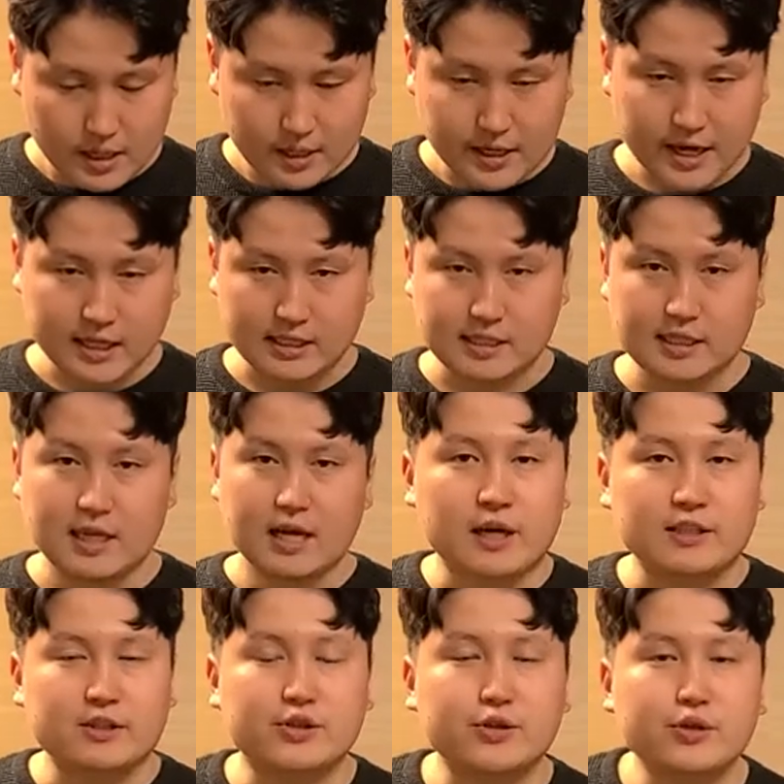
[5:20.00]
yes,
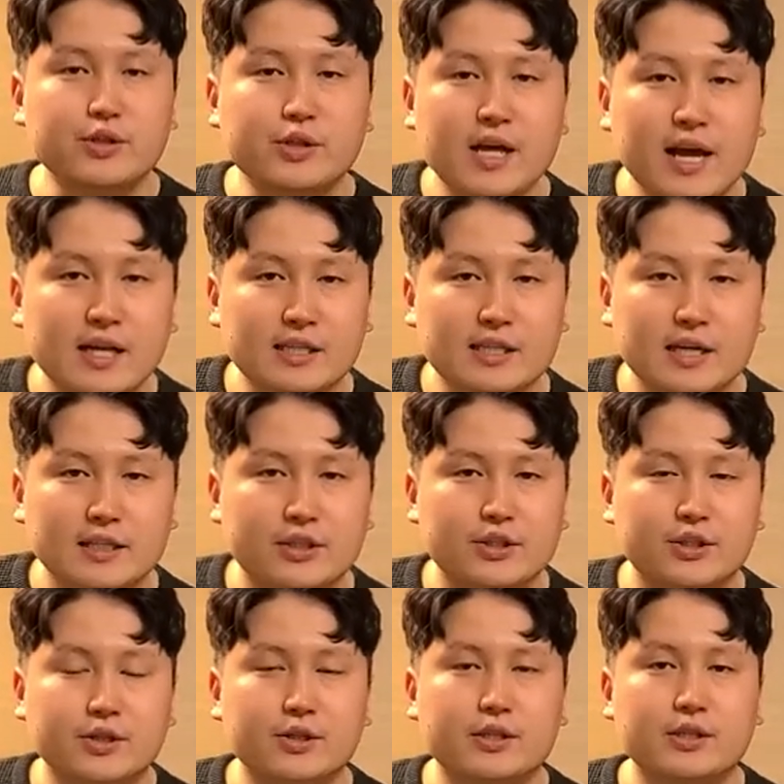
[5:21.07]
as soon as I
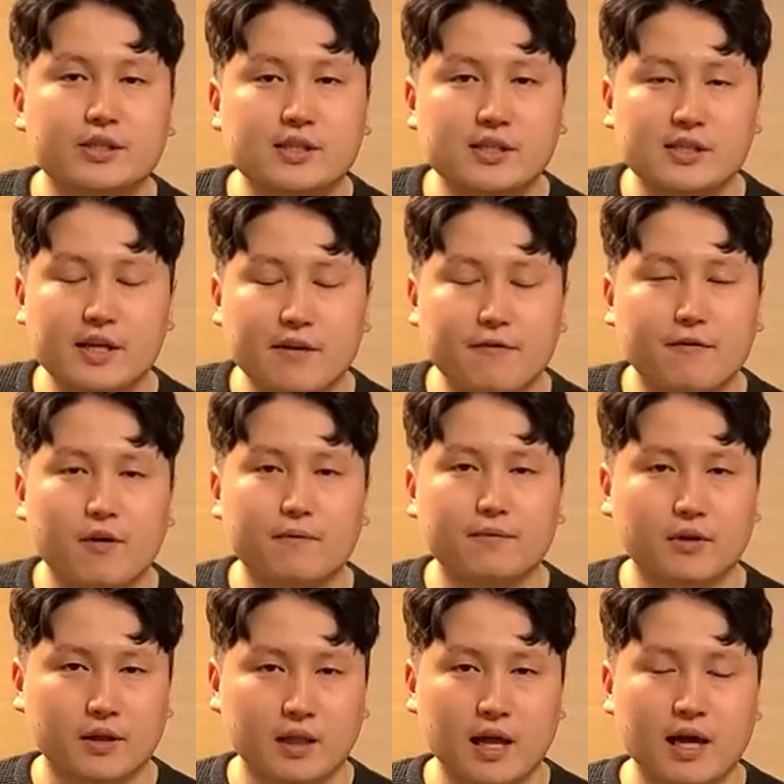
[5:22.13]
took the sniff of
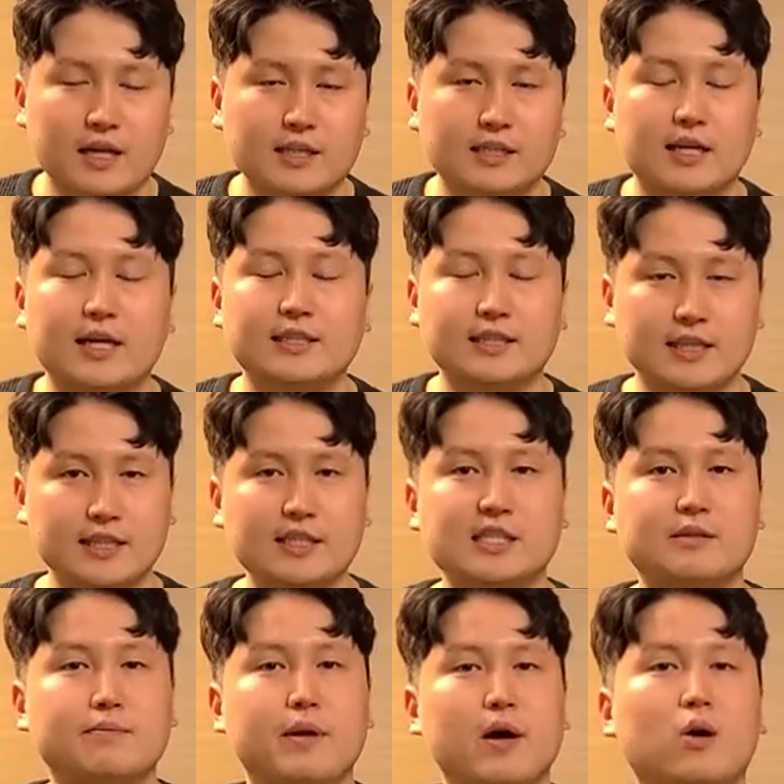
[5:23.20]
the glass, I did
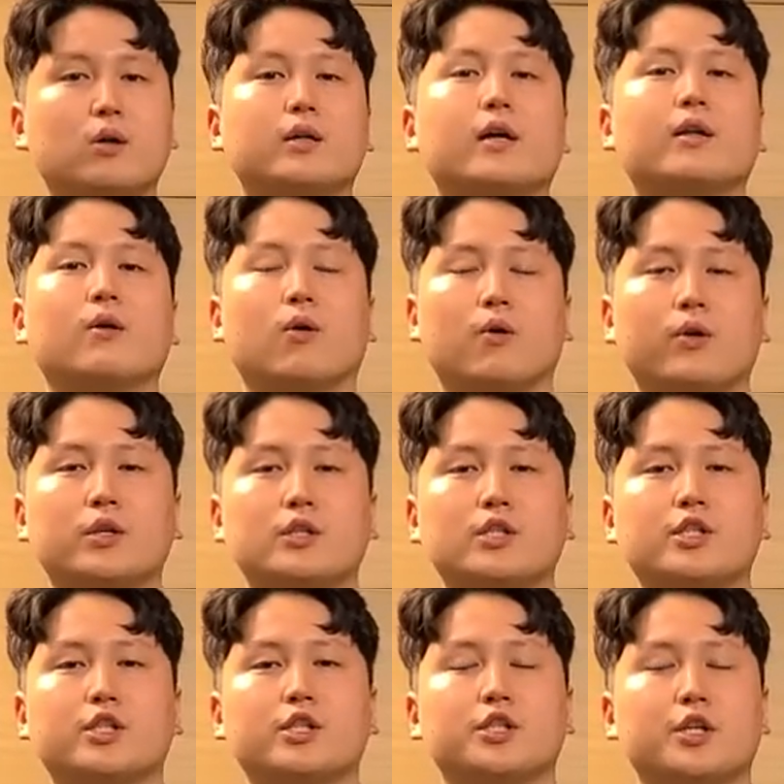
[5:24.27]
smell that
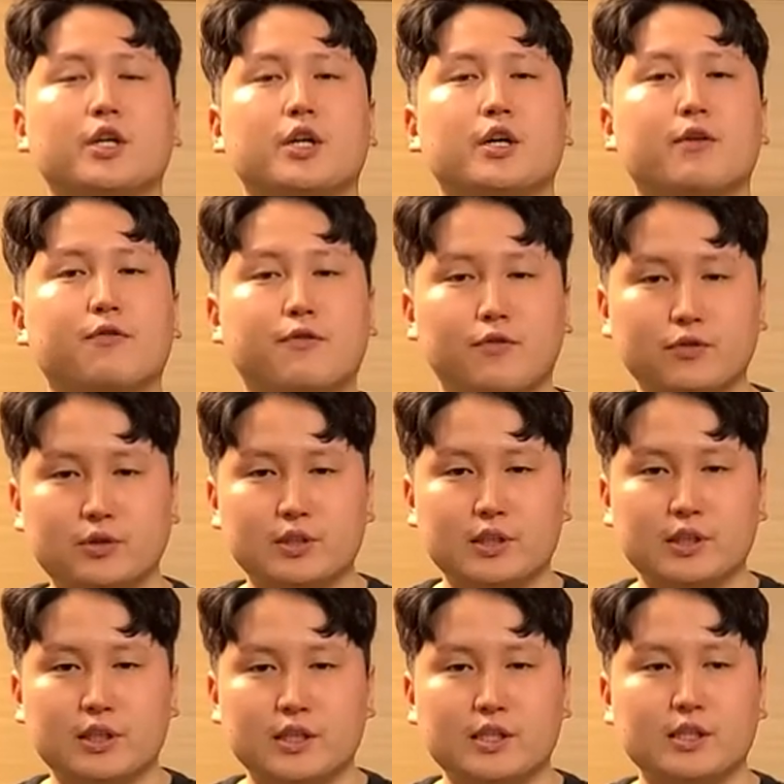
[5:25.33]
orange
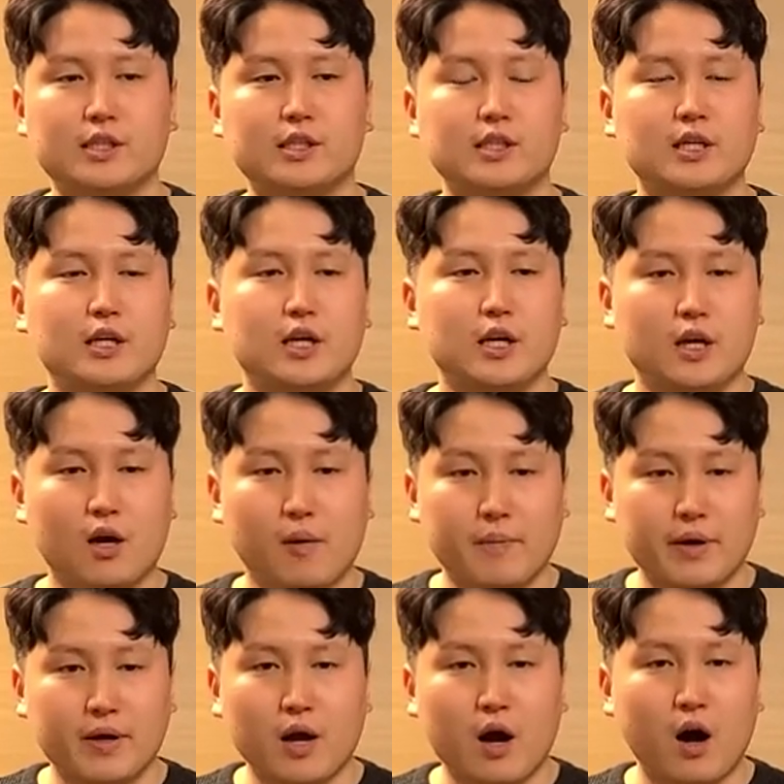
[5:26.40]
fruitiness
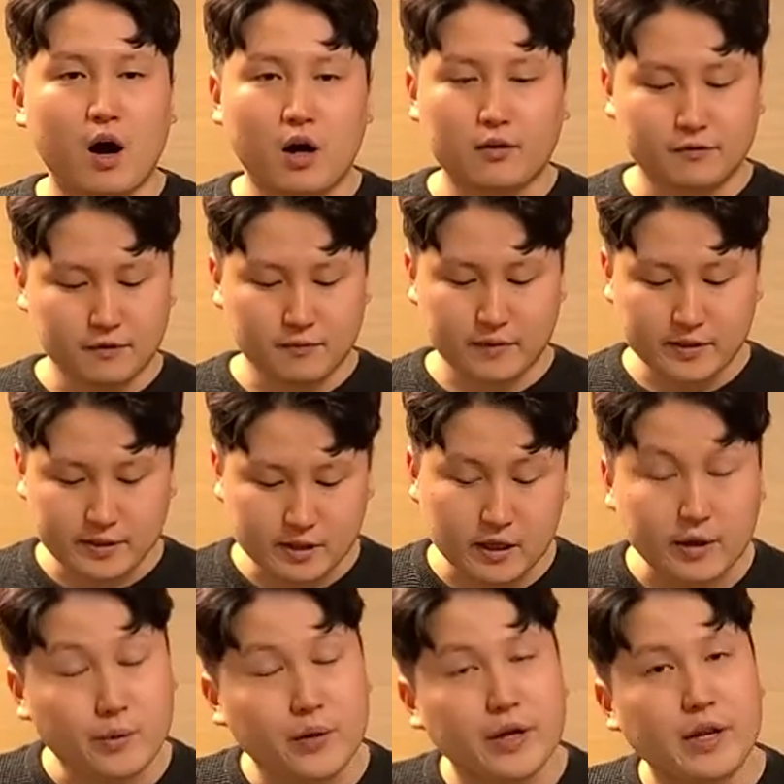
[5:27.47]
coming off from this
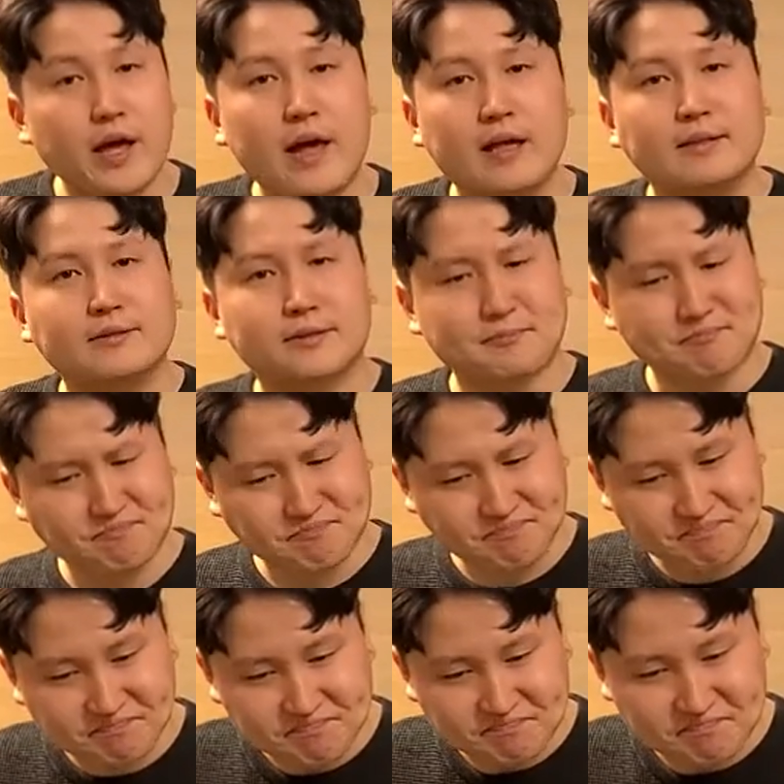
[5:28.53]
liquid, and
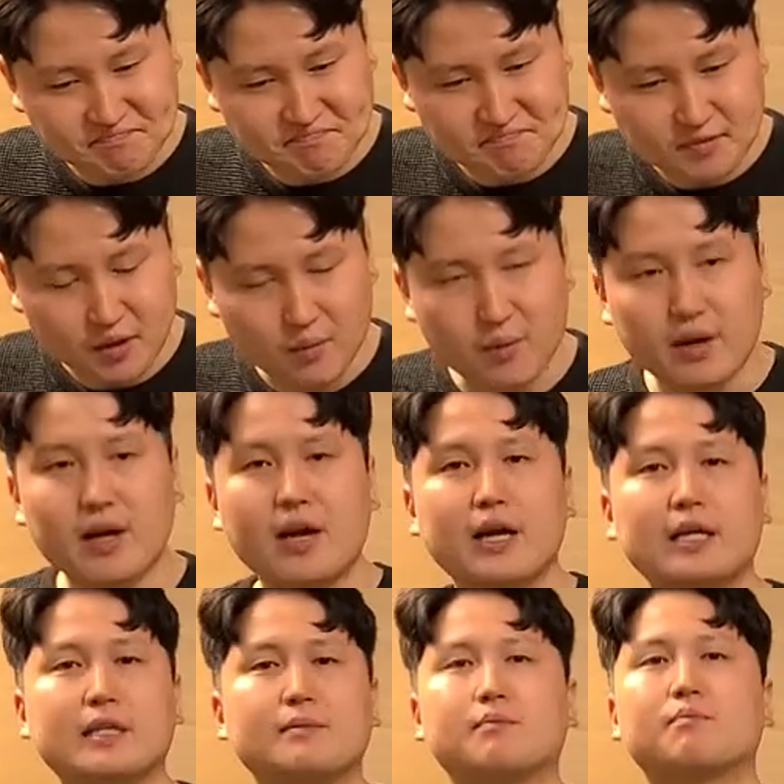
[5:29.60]
when
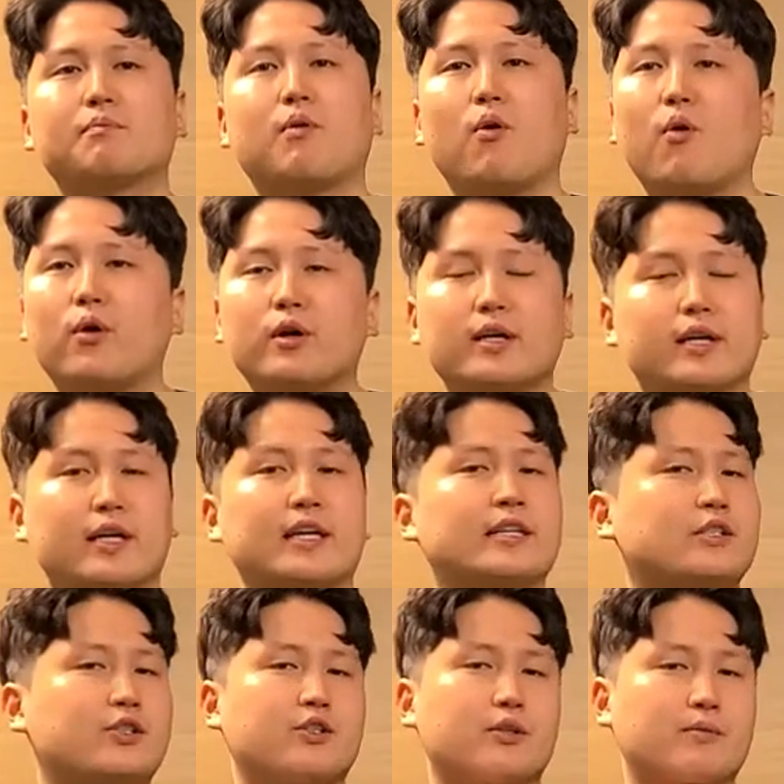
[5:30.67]
I poured
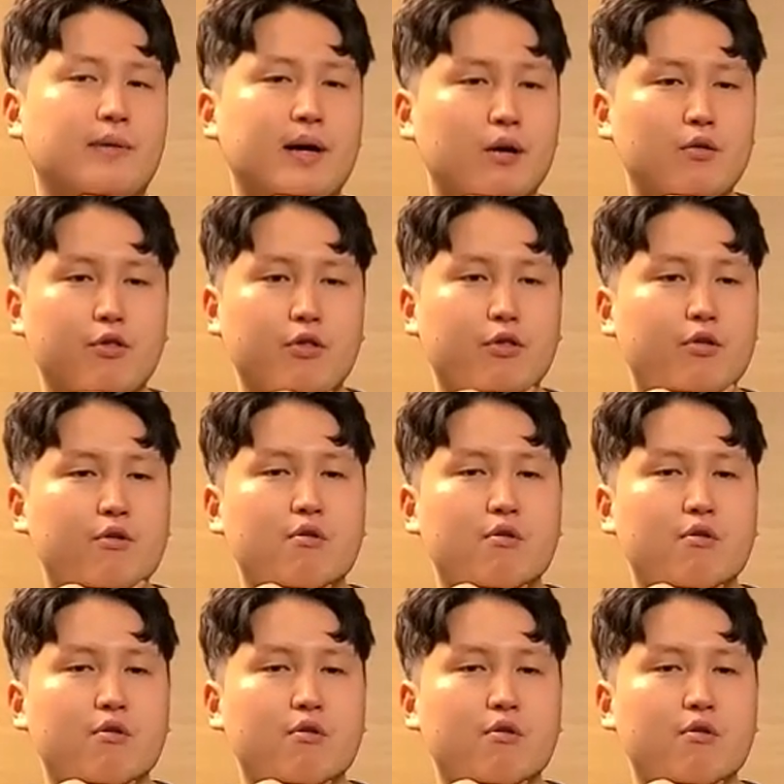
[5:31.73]
into the mouth,